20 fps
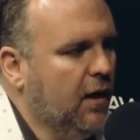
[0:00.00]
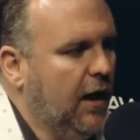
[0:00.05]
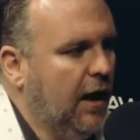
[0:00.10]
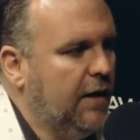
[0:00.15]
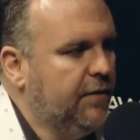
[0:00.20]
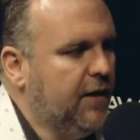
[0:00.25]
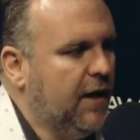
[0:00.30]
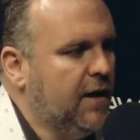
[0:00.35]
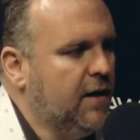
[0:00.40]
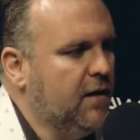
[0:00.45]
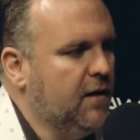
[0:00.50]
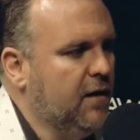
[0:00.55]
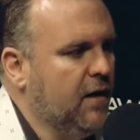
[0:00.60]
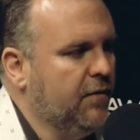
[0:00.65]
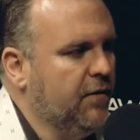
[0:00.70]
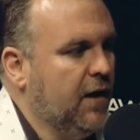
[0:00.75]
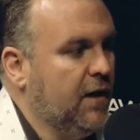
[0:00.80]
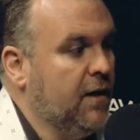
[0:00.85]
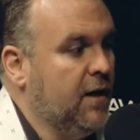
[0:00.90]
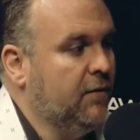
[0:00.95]
and that
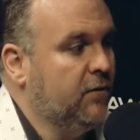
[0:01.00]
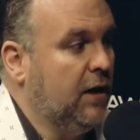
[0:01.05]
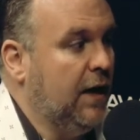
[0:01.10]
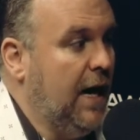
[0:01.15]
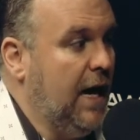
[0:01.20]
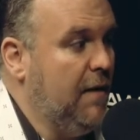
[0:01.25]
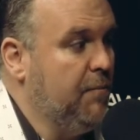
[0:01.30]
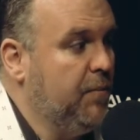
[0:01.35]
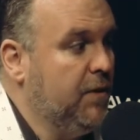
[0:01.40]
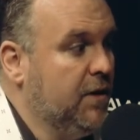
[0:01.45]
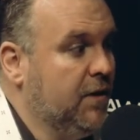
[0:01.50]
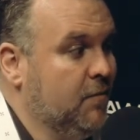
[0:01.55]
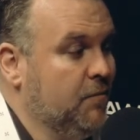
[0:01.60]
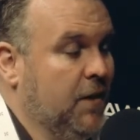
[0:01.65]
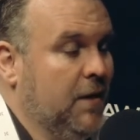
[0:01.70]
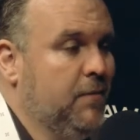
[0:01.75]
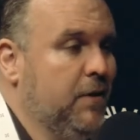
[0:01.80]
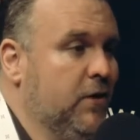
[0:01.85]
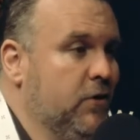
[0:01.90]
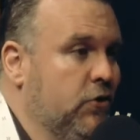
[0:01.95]
and that never happened and
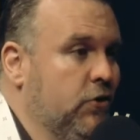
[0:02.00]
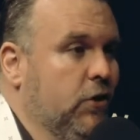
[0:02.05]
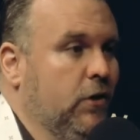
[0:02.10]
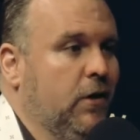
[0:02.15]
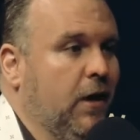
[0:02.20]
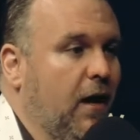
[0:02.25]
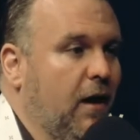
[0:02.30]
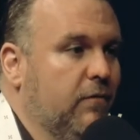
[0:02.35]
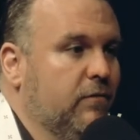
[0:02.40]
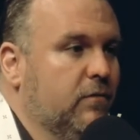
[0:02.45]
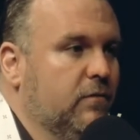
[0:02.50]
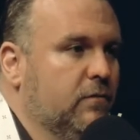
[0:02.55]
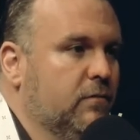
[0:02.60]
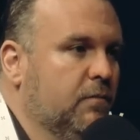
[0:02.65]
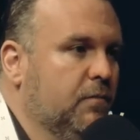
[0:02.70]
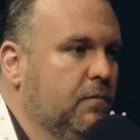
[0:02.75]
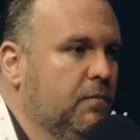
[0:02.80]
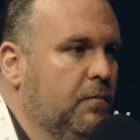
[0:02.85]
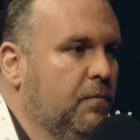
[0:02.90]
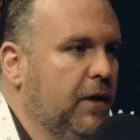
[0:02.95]
maybe it should have
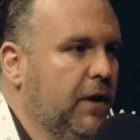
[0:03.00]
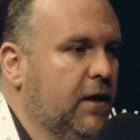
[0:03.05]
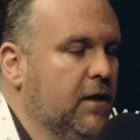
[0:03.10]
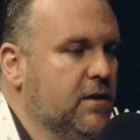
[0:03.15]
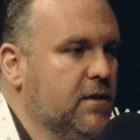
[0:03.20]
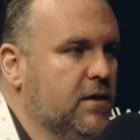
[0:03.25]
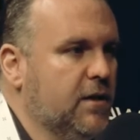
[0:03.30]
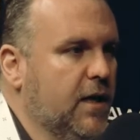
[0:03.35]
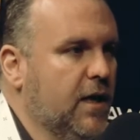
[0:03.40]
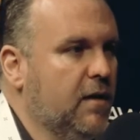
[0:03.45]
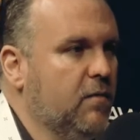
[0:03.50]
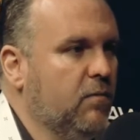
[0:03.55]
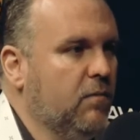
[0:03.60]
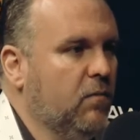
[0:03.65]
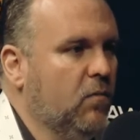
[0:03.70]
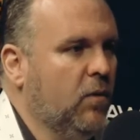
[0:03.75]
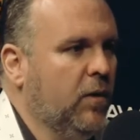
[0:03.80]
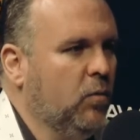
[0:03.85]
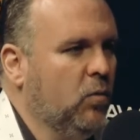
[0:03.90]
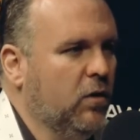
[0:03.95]
mm. because then
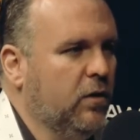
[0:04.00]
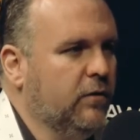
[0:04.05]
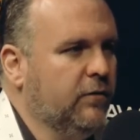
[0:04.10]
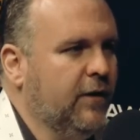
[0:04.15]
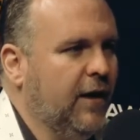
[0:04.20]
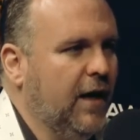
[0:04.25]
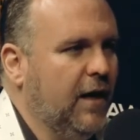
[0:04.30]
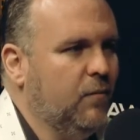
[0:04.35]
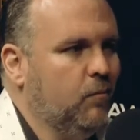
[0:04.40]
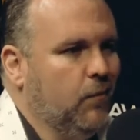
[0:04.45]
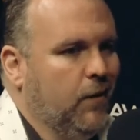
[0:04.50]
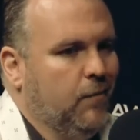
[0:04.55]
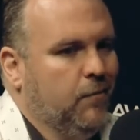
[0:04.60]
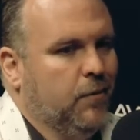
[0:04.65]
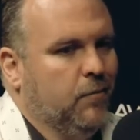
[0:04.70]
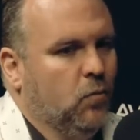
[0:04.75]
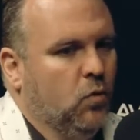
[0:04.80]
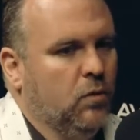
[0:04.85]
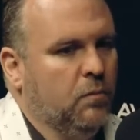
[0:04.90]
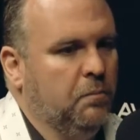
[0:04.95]
we would have had
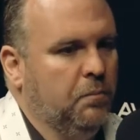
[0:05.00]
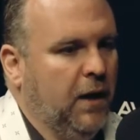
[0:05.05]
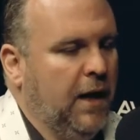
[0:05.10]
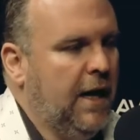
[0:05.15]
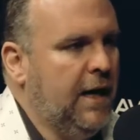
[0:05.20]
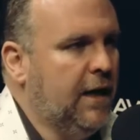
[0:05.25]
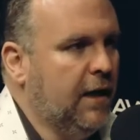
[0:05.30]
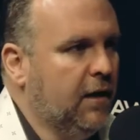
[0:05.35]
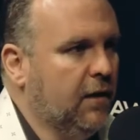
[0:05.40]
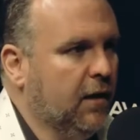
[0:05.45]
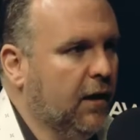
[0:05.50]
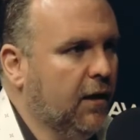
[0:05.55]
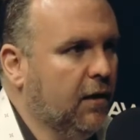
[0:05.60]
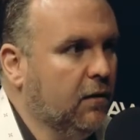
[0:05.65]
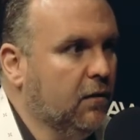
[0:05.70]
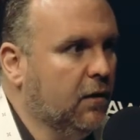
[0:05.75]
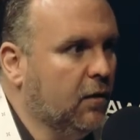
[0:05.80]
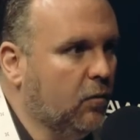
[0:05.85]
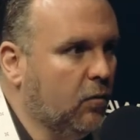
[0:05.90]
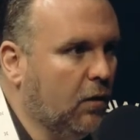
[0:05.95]
maybe more buy-in like
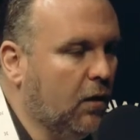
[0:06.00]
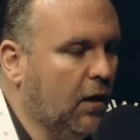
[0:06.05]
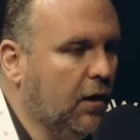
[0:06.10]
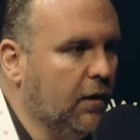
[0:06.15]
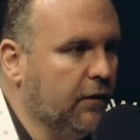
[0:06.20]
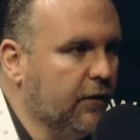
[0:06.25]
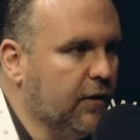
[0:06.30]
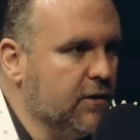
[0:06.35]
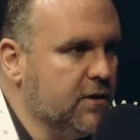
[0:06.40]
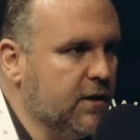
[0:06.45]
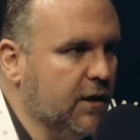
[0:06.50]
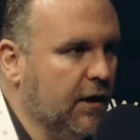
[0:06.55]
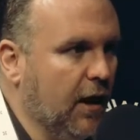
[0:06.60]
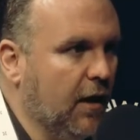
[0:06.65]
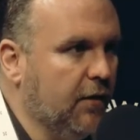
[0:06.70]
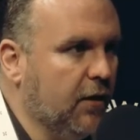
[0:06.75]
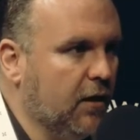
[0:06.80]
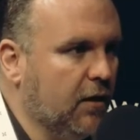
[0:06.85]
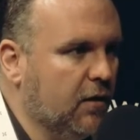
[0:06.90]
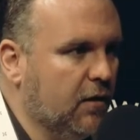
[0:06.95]
look we're all in this
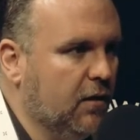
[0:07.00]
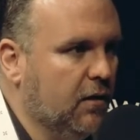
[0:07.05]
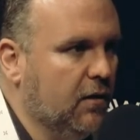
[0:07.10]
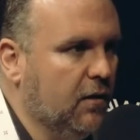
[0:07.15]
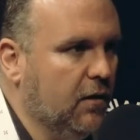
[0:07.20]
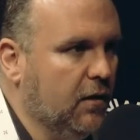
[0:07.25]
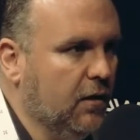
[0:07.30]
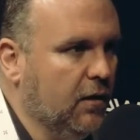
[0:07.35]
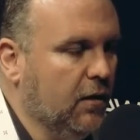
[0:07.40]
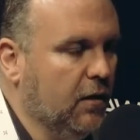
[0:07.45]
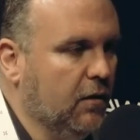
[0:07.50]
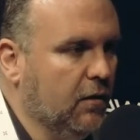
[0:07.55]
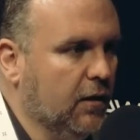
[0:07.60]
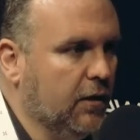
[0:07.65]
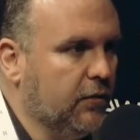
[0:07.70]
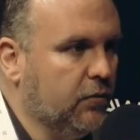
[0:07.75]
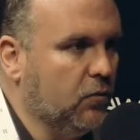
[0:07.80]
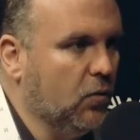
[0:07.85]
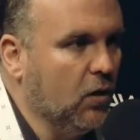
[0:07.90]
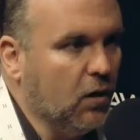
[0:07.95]
together yeah you know
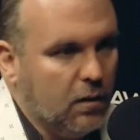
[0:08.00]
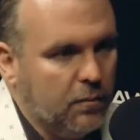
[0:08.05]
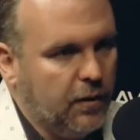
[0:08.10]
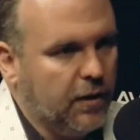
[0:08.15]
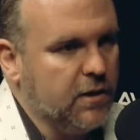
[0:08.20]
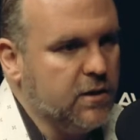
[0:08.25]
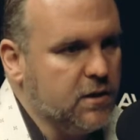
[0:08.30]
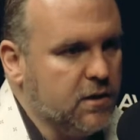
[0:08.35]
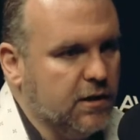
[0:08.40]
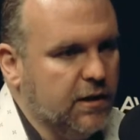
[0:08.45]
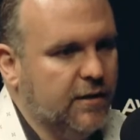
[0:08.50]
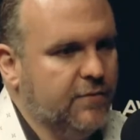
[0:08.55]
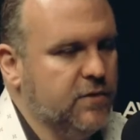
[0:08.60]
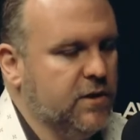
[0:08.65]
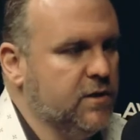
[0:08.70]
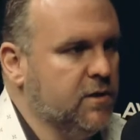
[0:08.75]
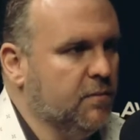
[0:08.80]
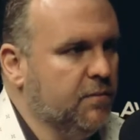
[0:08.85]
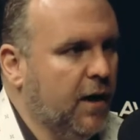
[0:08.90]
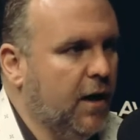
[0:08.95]
let's roll up our sleeves
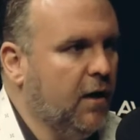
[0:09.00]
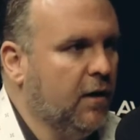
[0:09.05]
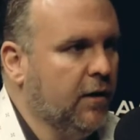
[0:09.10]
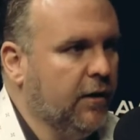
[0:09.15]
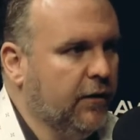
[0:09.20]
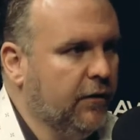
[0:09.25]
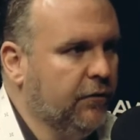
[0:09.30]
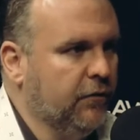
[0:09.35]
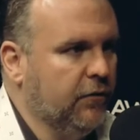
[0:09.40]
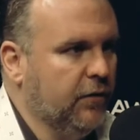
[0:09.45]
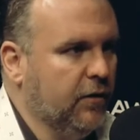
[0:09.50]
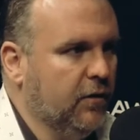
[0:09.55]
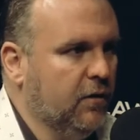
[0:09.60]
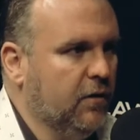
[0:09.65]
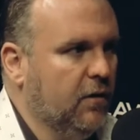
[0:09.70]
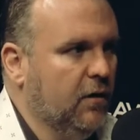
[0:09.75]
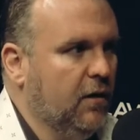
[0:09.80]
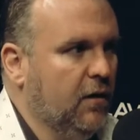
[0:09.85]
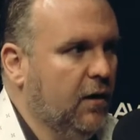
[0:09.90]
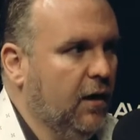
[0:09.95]
as americans and
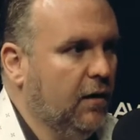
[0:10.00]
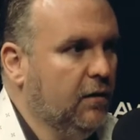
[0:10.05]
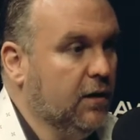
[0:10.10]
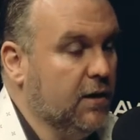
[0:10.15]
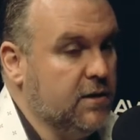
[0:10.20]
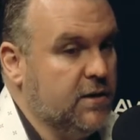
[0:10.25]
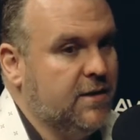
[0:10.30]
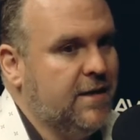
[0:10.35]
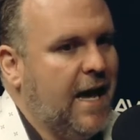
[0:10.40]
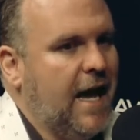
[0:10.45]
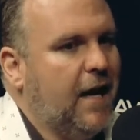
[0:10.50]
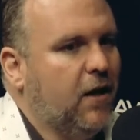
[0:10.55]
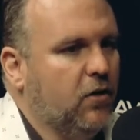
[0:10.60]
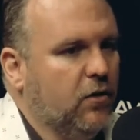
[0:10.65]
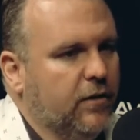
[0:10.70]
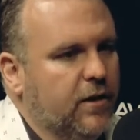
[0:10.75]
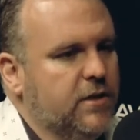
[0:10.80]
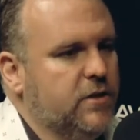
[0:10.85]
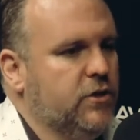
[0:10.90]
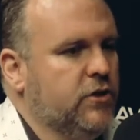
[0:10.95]
and let's tackle
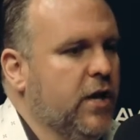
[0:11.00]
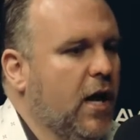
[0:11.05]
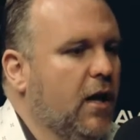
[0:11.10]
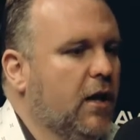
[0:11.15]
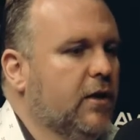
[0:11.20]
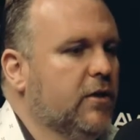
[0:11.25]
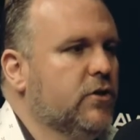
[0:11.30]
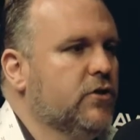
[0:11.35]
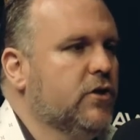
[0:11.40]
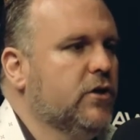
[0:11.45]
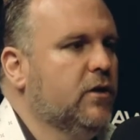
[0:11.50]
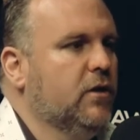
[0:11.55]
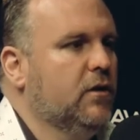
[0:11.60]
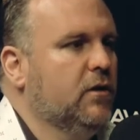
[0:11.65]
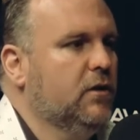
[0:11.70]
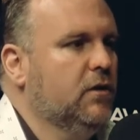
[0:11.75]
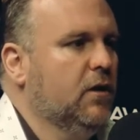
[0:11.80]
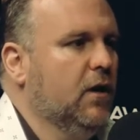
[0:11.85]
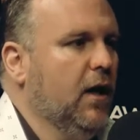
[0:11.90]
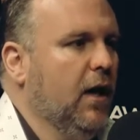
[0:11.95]
this challenge
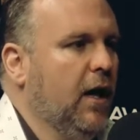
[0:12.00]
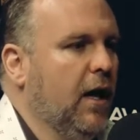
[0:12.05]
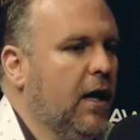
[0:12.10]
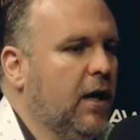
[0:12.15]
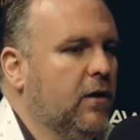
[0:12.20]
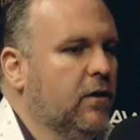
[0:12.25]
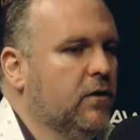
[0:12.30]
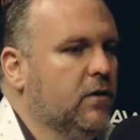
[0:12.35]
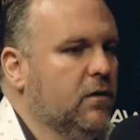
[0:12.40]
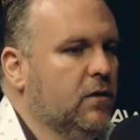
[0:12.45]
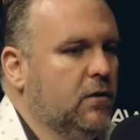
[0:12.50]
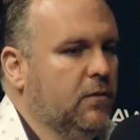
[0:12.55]
and